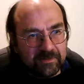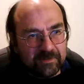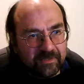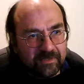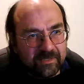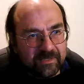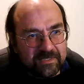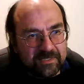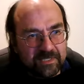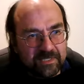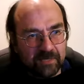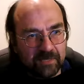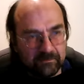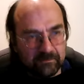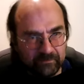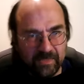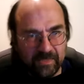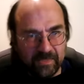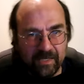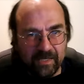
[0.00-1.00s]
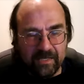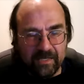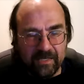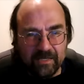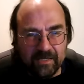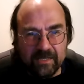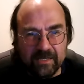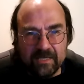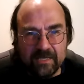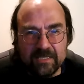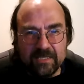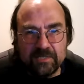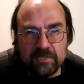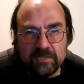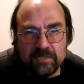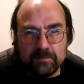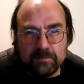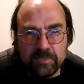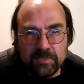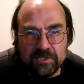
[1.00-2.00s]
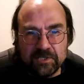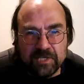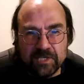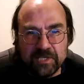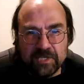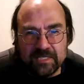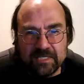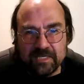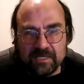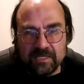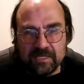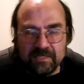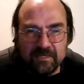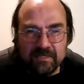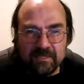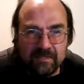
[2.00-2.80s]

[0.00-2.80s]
Yeah, so it's much easier